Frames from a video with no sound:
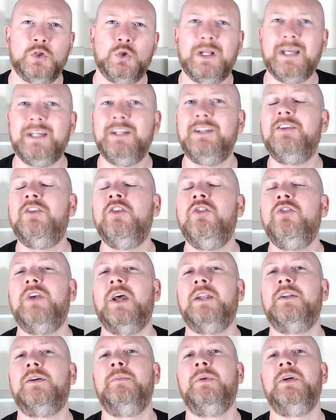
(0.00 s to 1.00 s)
Ladies and
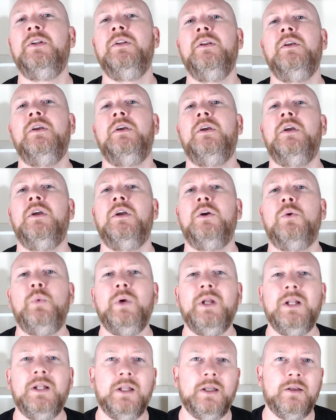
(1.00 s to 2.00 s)
gentlemen,
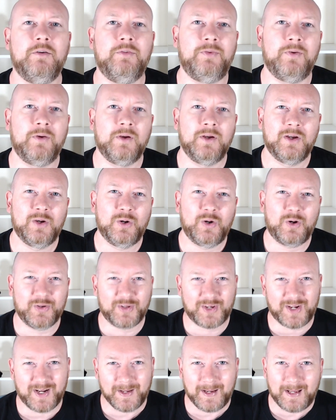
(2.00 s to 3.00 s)
we live
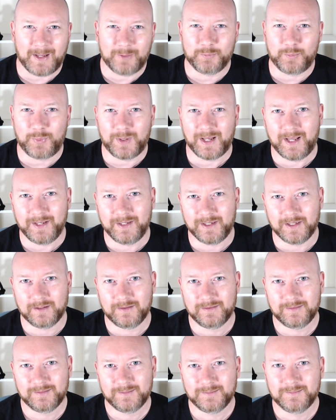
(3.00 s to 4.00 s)
on a clown
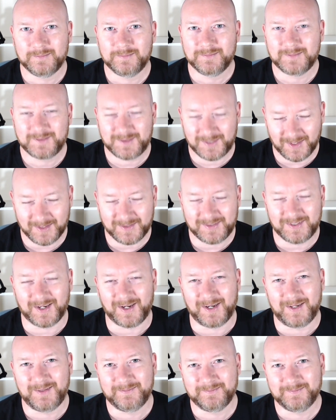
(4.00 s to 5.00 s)
planet. Ta
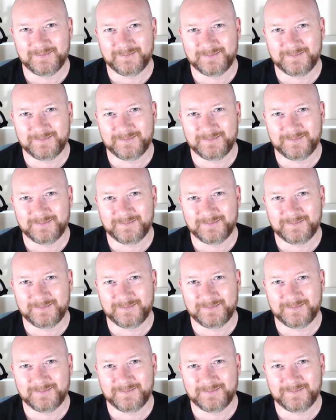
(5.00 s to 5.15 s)
ta.